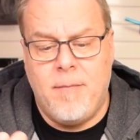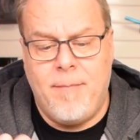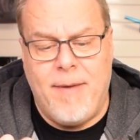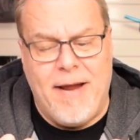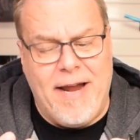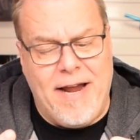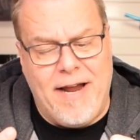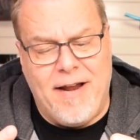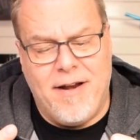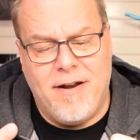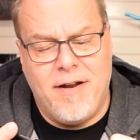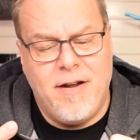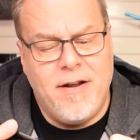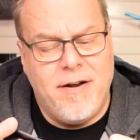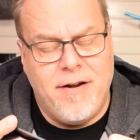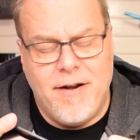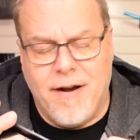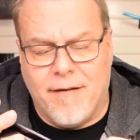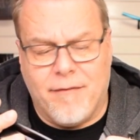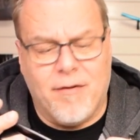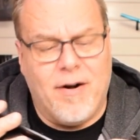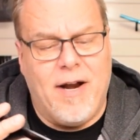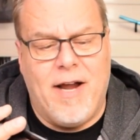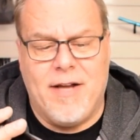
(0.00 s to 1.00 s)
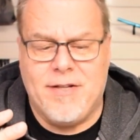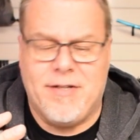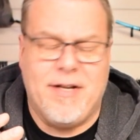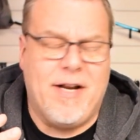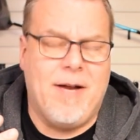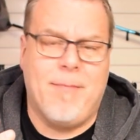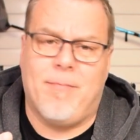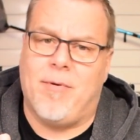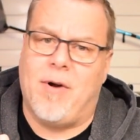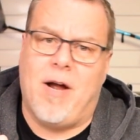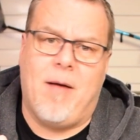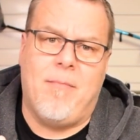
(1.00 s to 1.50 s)
Paint never has
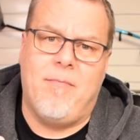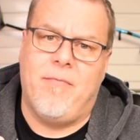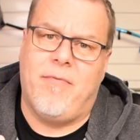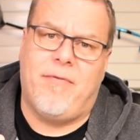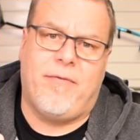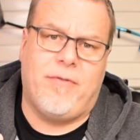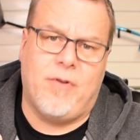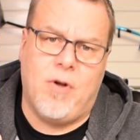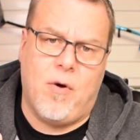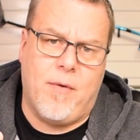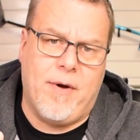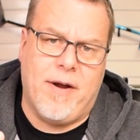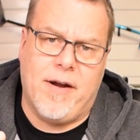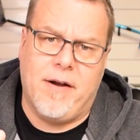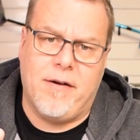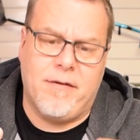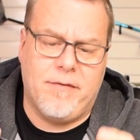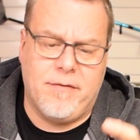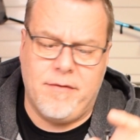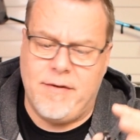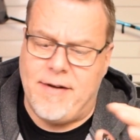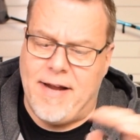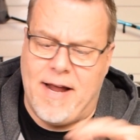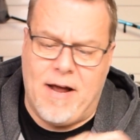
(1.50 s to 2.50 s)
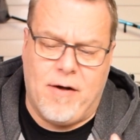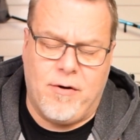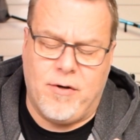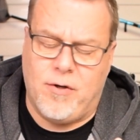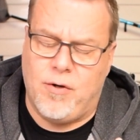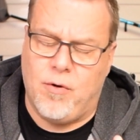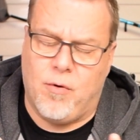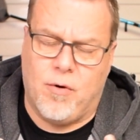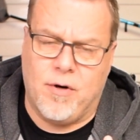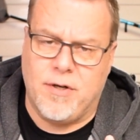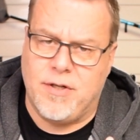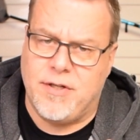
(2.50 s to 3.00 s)
any problem flowing down
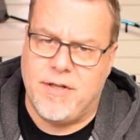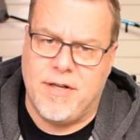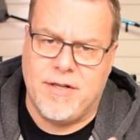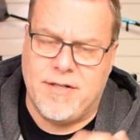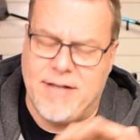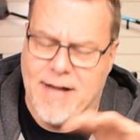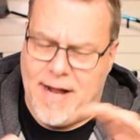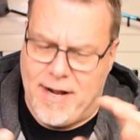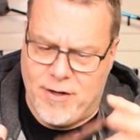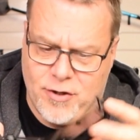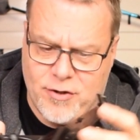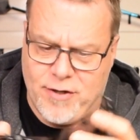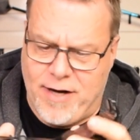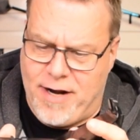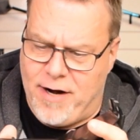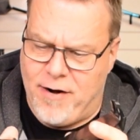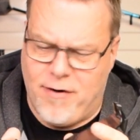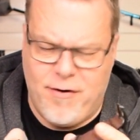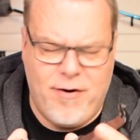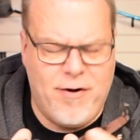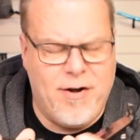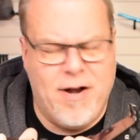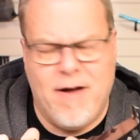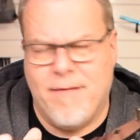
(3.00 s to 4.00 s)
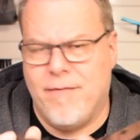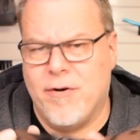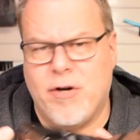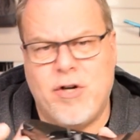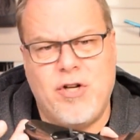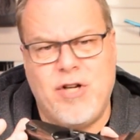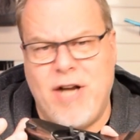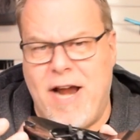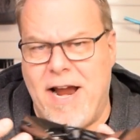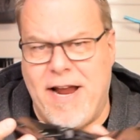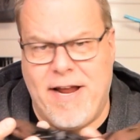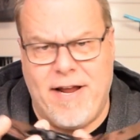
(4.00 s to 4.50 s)
towards this agitator. You never
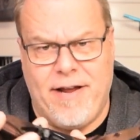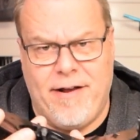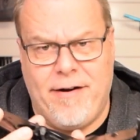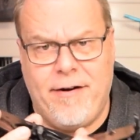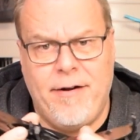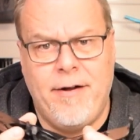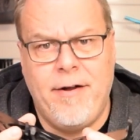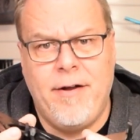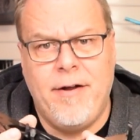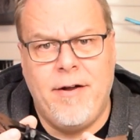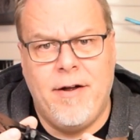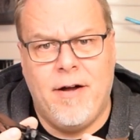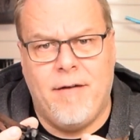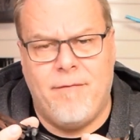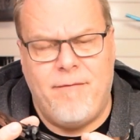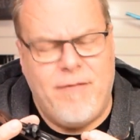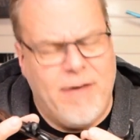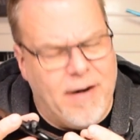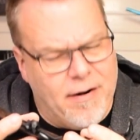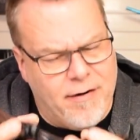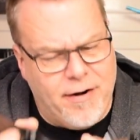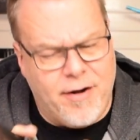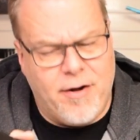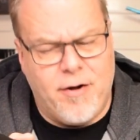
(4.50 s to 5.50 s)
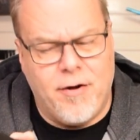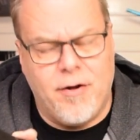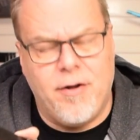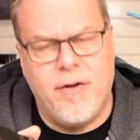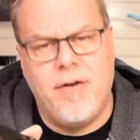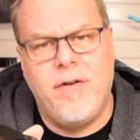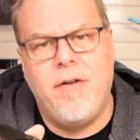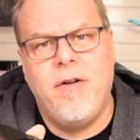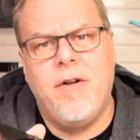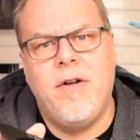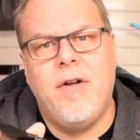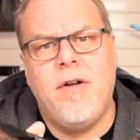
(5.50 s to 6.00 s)
shake it. Very
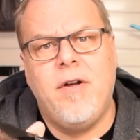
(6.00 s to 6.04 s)
good